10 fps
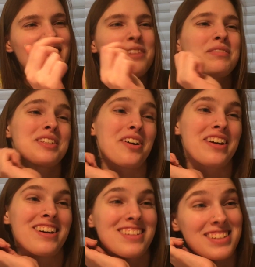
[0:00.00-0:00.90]
I'm sorry,
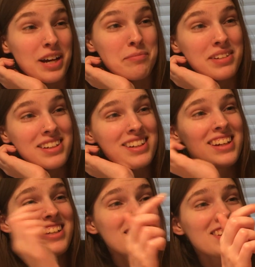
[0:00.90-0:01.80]
I'll stop.
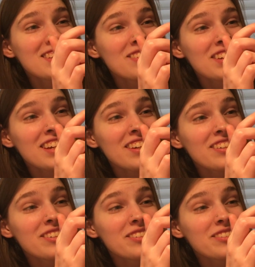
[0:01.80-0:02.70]
It's just so
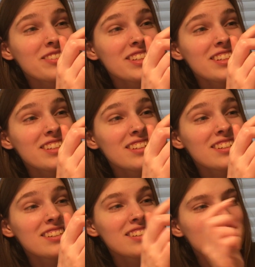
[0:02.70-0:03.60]
cute.
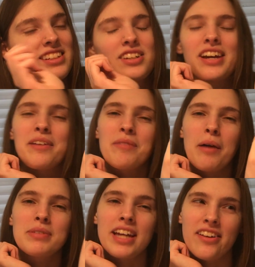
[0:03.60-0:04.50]
Okay,
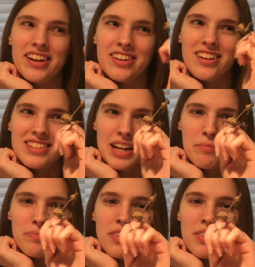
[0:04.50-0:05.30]
I'm scaring her, I'll stop.